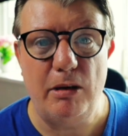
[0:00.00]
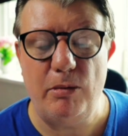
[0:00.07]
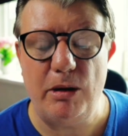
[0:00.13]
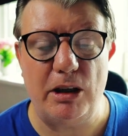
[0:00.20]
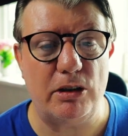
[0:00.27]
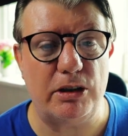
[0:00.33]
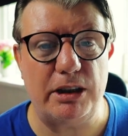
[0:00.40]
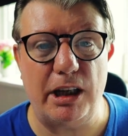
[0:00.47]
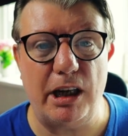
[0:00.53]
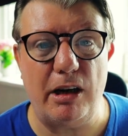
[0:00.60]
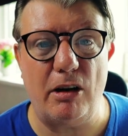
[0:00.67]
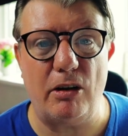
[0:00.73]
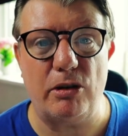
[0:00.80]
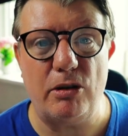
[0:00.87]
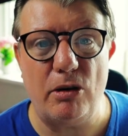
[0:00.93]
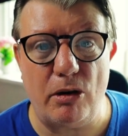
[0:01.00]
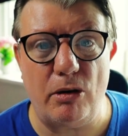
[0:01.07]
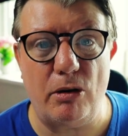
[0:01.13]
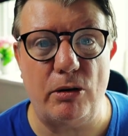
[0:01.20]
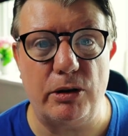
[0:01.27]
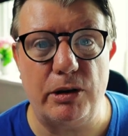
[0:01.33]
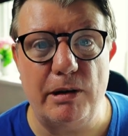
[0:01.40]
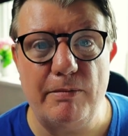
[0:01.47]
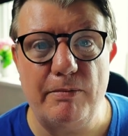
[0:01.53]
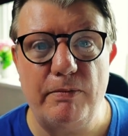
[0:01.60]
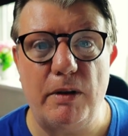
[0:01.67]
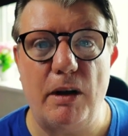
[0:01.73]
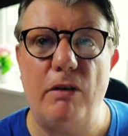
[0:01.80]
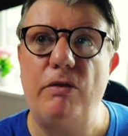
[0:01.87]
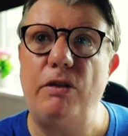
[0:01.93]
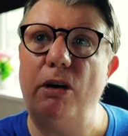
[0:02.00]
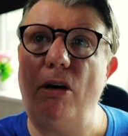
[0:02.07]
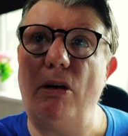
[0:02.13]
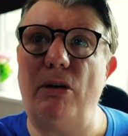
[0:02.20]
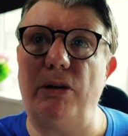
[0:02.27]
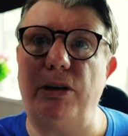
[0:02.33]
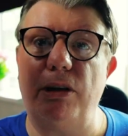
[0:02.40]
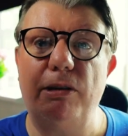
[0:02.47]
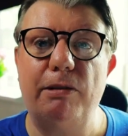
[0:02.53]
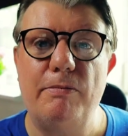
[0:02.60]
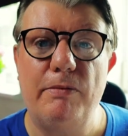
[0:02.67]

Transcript: because they're not called of God.